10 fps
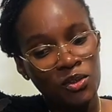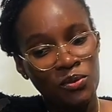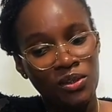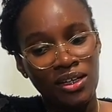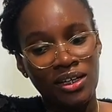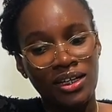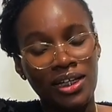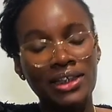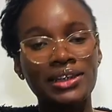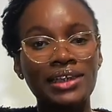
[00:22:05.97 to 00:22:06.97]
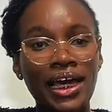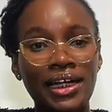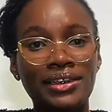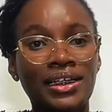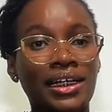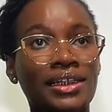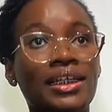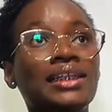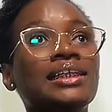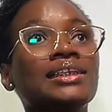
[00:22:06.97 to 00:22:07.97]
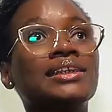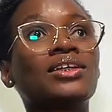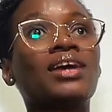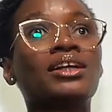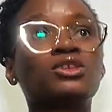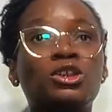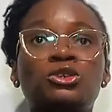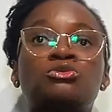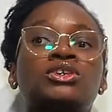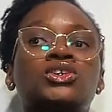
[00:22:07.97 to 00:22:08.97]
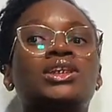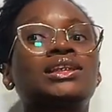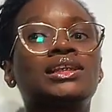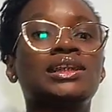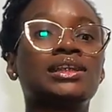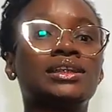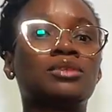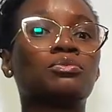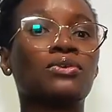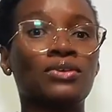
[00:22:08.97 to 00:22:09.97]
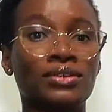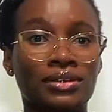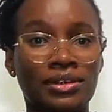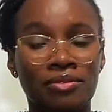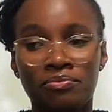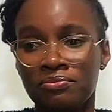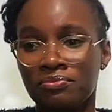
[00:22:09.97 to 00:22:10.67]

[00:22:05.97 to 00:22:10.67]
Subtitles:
you. Instead, the least that you can just do is just tease the balls.